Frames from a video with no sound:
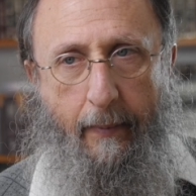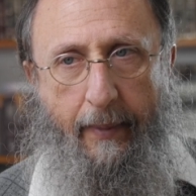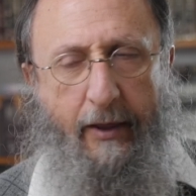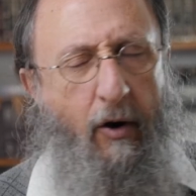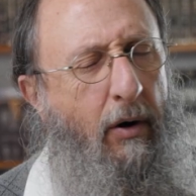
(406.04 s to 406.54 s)

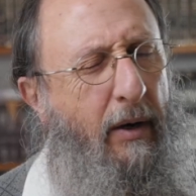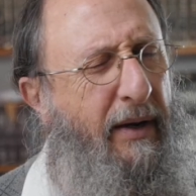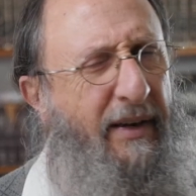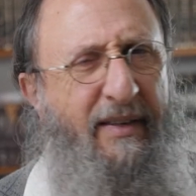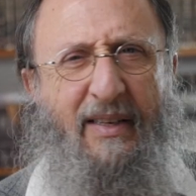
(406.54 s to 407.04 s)
The Ark
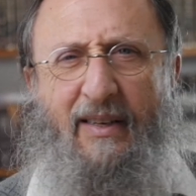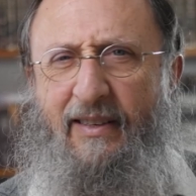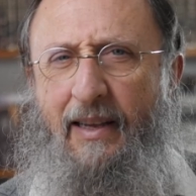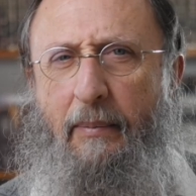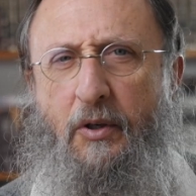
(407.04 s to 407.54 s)
is the
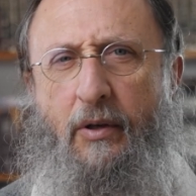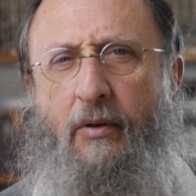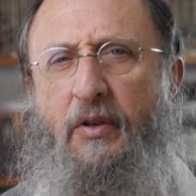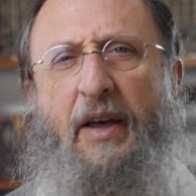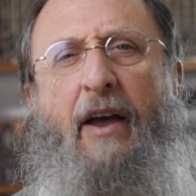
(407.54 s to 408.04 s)
exception
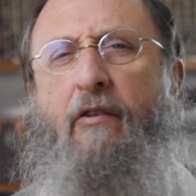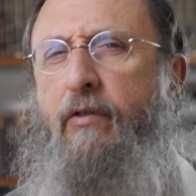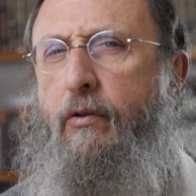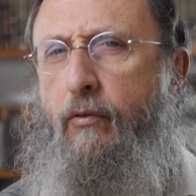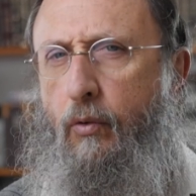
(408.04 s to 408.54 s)
to
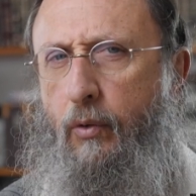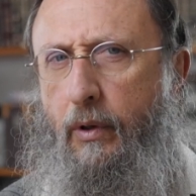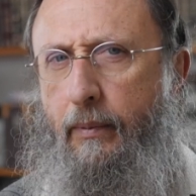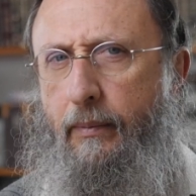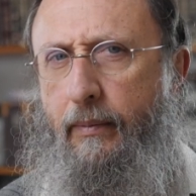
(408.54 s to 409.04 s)
every rule.